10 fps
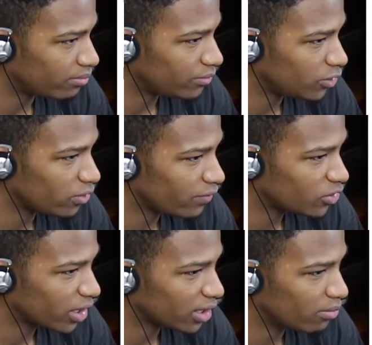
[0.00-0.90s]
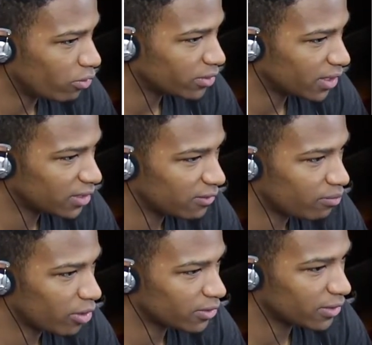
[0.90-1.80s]
Did you ever check the more intensive
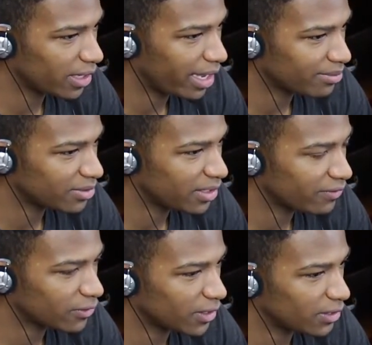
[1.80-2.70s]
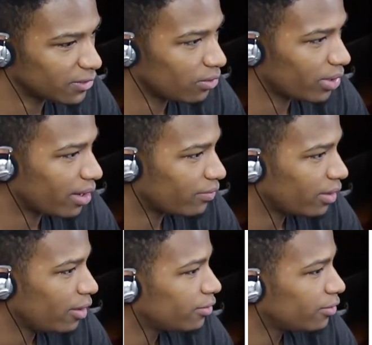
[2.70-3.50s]
parts of the game to see if there was any slowdown?